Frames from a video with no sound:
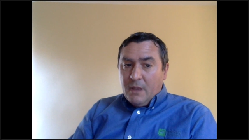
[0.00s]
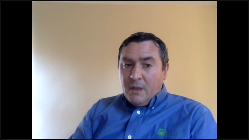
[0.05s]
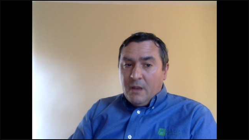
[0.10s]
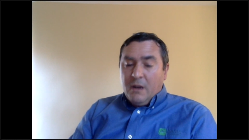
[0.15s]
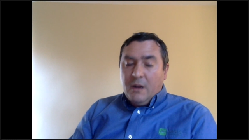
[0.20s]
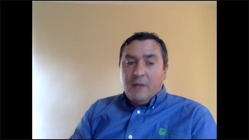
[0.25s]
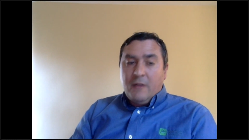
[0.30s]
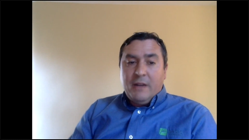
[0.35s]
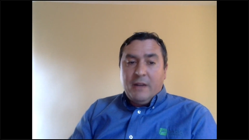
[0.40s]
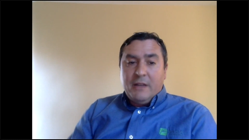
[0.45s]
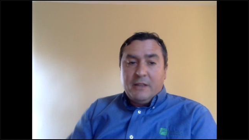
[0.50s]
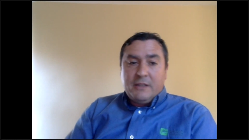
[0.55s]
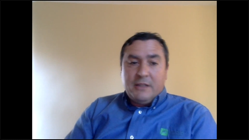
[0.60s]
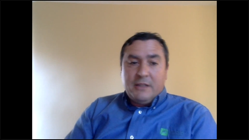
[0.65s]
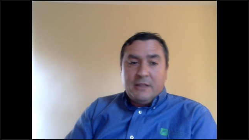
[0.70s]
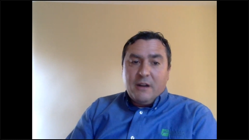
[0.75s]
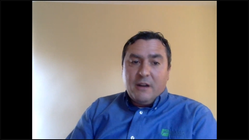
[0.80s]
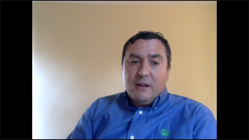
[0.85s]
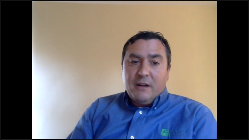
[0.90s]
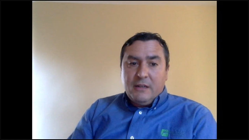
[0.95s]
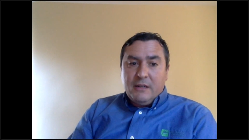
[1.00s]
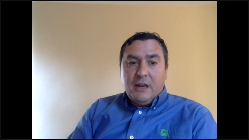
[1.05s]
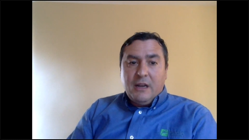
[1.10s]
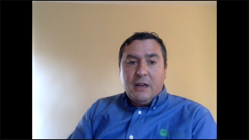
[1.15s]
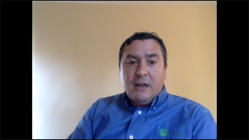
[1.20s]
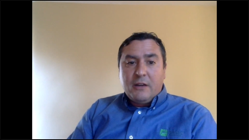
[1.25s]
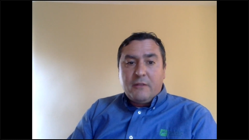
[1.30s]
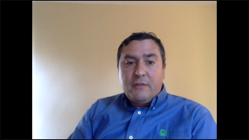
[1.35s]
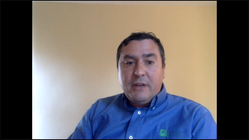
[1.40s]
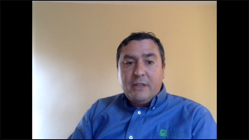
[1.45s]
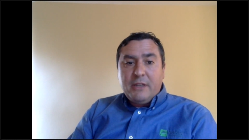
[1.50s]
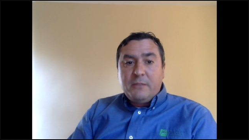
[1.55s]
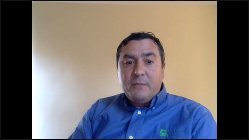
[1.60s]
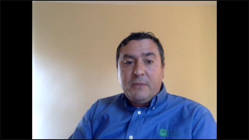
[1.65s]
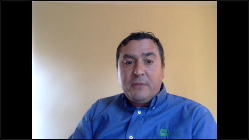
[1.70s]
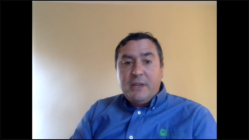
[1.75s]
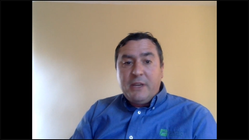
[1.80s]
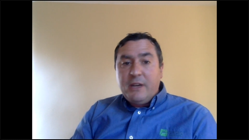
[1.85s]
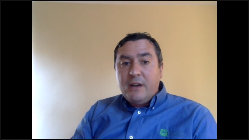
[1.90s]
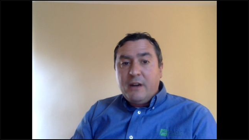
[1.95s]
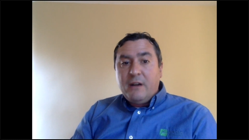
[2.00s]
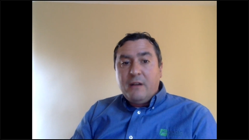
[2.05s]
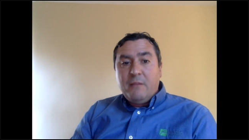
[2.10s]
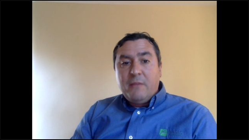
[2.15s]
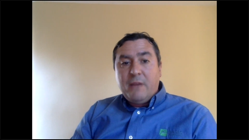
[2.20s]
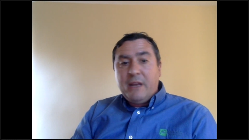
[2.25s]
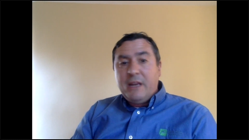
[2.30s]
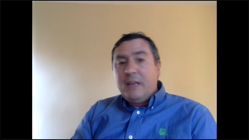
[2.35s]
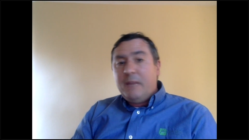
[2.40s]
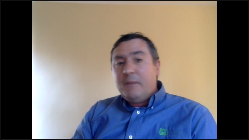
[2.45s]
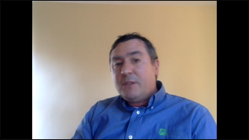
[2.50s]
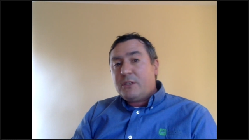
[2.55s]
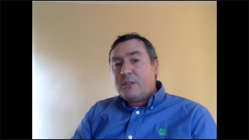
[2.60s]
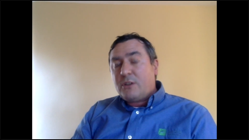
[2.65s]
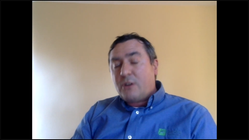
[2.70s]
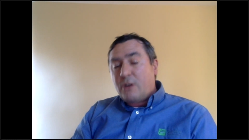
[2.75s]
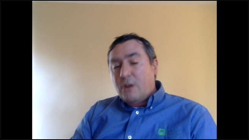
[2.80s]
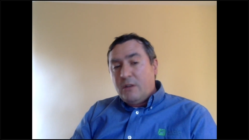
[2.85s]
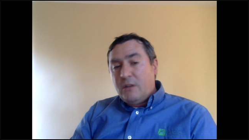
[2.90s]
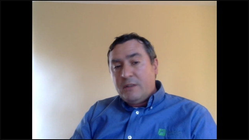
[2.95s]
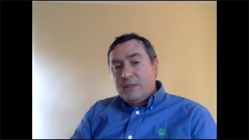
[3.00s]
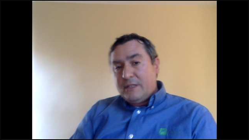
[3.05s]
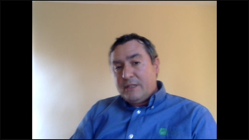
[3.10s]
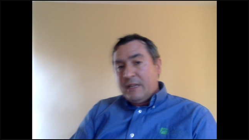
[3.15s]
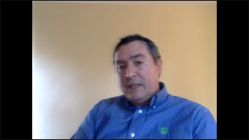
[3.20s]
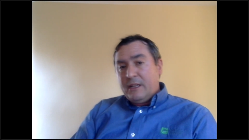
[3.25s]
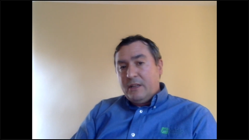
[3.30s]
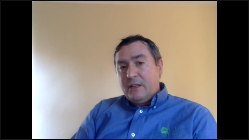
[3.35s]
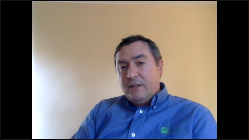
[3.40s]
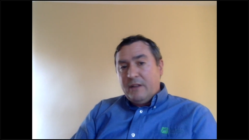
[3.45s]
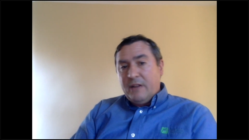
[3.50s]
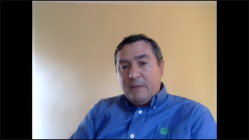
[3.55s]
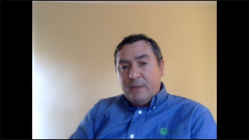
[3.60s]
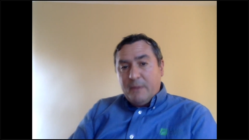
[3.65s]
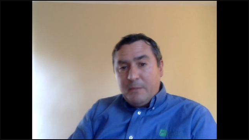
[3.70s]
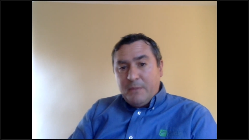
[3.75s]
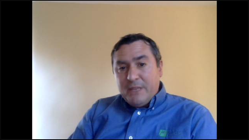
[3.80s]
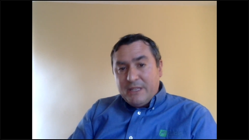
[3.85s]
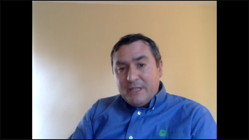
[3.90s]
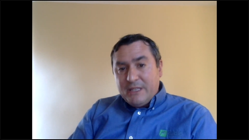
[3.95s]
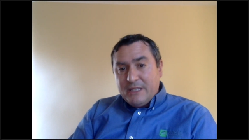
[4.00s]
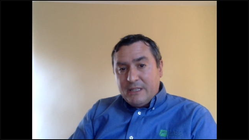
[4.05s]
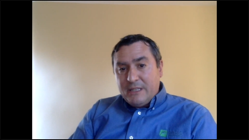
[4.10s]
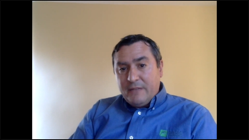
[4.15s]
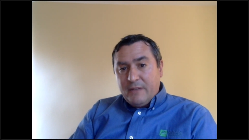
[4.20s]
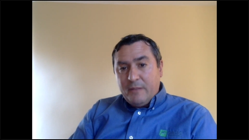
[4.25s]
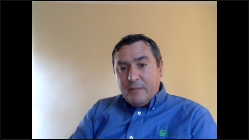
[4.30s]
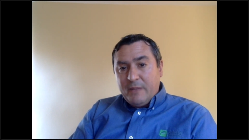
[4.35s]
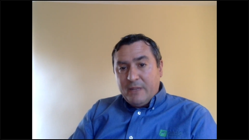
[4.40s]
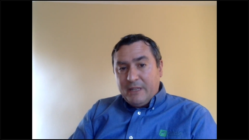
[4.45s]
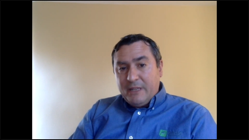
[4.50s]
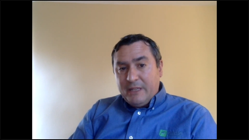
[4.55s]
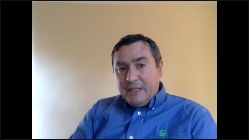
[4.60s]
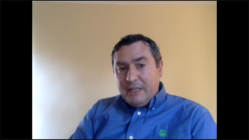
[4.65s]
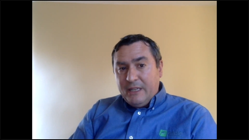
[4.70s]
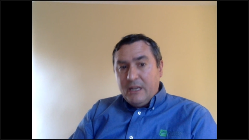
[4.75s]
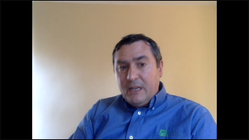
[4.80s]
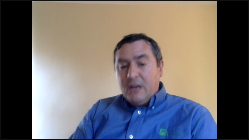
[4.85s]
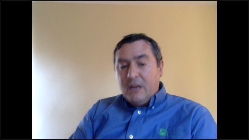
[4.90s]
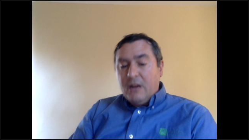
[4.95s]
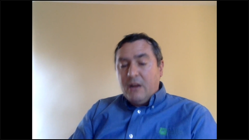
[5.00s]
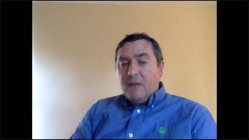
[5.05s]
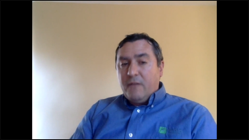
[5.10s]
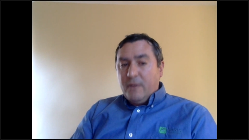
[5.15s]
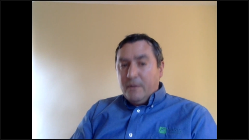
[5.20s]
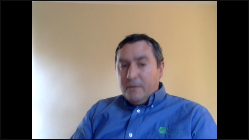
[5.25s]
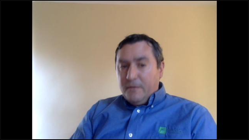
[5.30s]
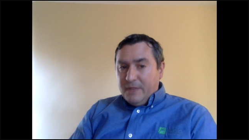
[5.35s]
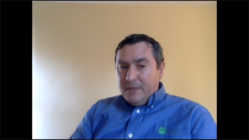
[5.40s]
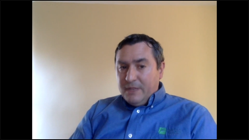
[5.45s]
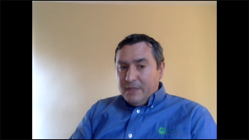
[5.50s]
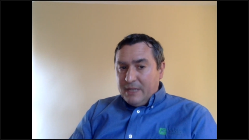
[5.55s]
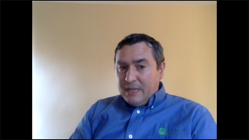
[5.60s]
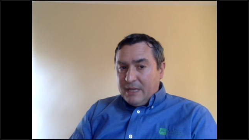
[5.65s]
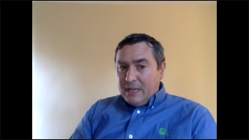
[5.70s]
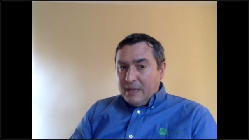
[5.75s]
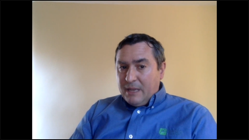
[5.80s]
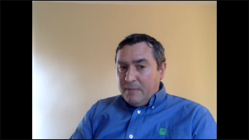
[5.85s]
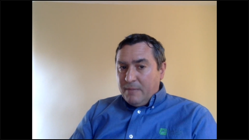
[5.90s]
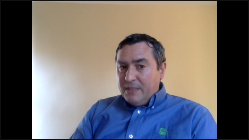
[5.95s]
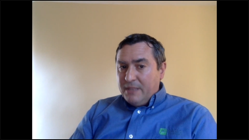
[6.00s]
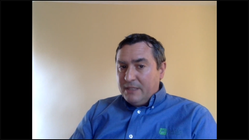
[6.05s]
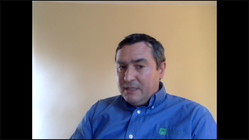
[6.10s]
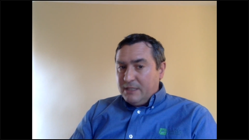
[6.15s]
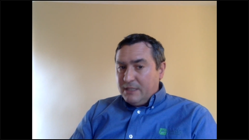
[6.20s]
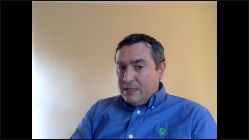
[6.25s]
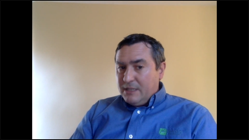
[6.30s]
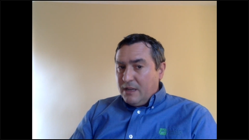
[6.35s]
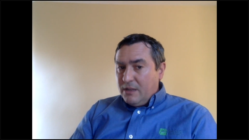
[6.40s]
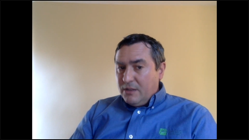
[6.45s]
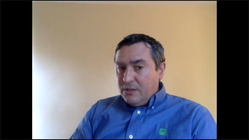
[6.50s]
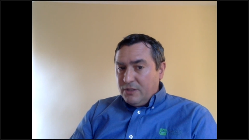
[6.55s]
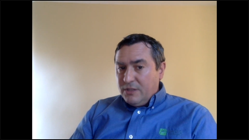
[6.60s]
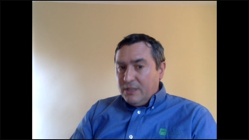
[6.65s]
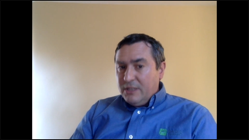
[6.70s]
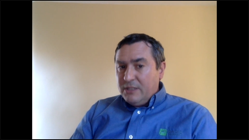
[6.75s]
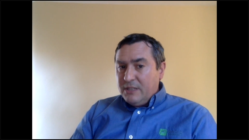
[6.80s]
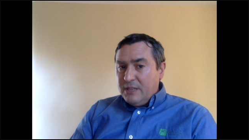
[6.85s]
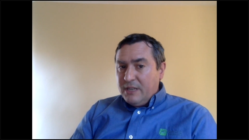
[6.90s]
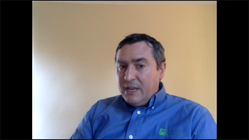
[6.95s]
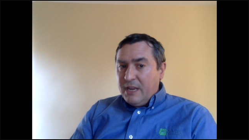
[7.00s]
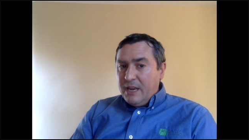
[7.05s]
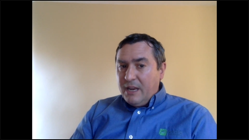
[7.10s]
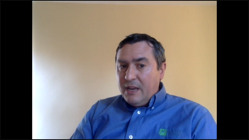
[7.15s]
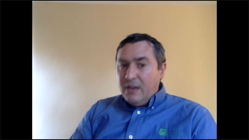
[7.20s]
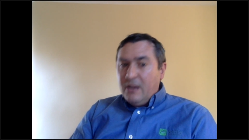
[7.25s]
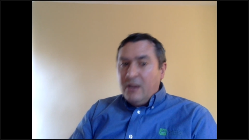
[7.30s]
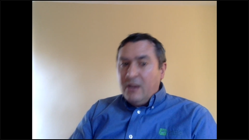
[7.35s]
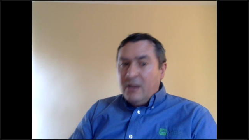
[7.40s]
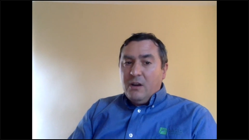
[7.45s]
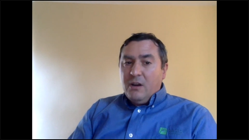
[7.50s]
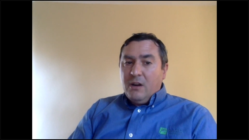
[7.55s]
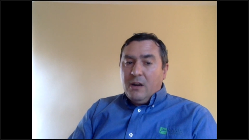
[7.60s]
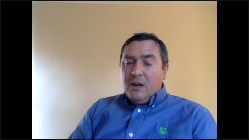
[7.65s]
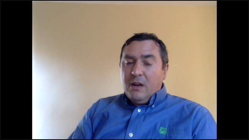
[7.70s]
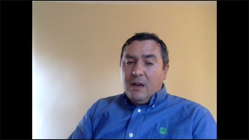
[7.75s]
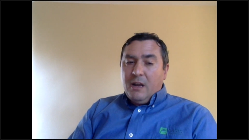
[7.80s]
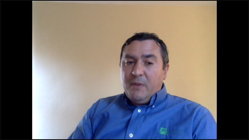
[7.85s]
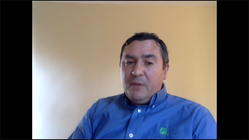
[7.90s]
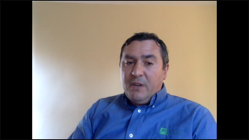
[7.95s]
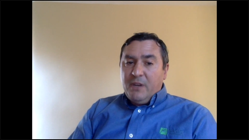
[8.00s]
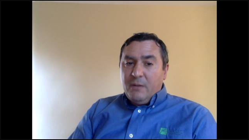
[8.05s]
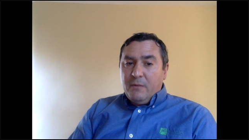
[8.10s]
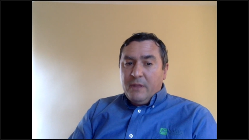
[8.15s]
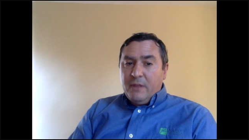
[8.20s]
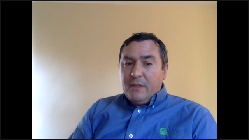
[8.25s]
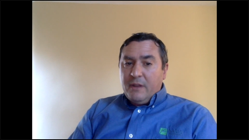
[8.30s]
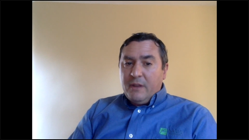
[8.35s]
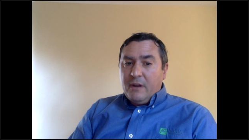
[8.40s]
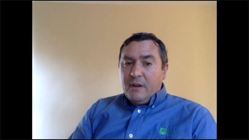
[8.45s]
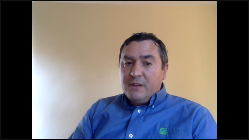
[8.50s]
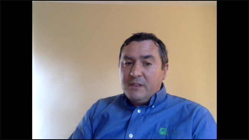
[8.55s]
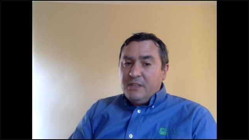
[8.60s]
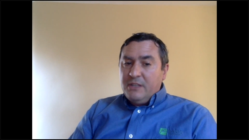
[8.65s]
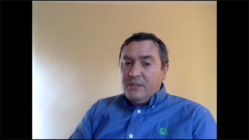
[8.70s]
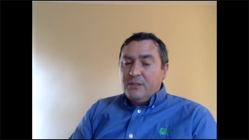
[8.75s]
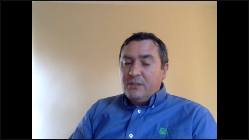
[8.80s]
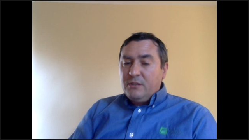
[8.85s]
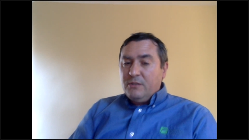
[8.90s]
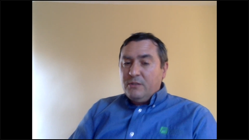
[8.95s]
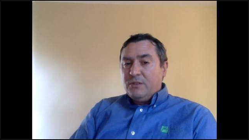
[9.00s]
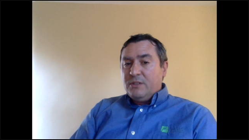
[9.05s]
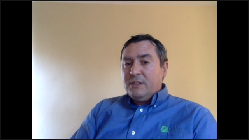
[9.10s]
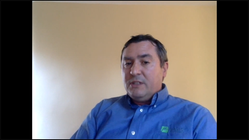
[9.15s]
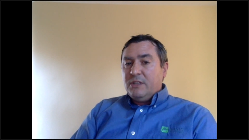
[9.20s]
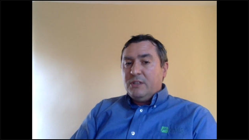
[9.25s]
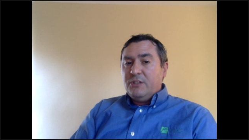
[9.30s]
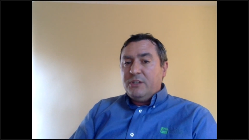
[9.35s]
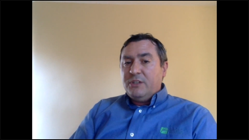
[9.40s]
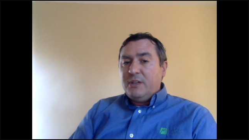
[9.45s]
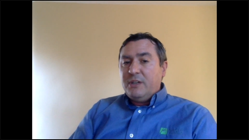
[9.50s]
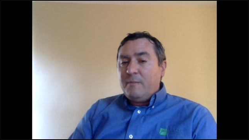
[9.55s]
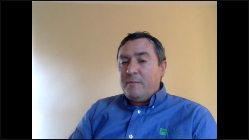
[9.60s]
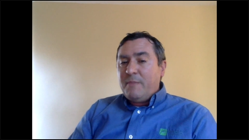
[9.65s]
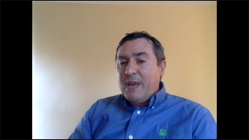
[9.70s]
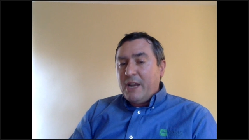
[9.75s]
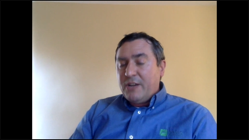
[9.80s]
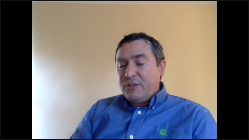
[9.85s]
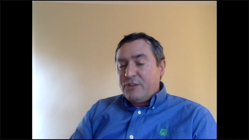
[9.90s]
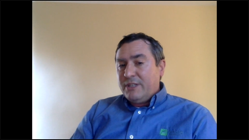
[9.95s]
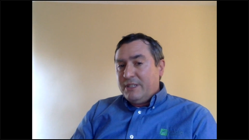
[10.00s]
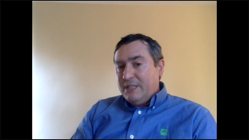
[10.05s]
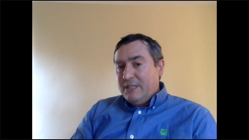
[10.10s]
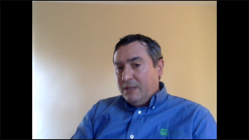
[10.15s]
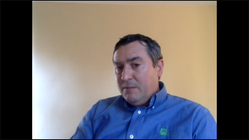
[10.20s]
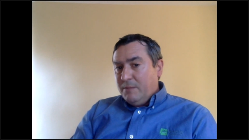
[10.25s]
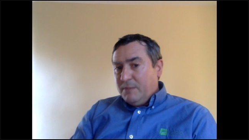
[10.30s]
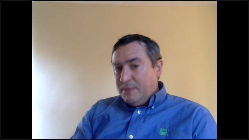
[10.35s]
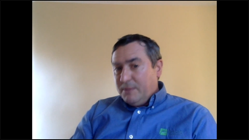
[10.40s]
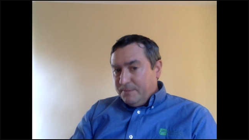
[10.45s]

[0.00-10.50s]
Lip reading: All right, so let's start. Great to be here. My name is Carlos Azeglio, and I'm the business development lead for FinTech at Basic Technology. And today, I'm here with our senior solutions engineer, Patrick Deeb.